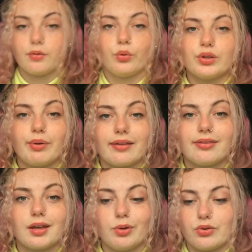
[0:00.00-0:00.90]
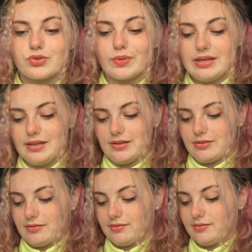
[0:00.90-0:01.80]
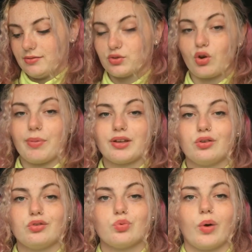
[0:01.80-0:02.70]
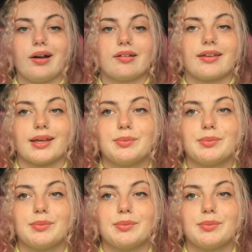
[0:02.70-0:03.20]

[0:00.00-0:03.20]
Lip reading: Only bad thing about this mic is it's got a big huge wire that I keep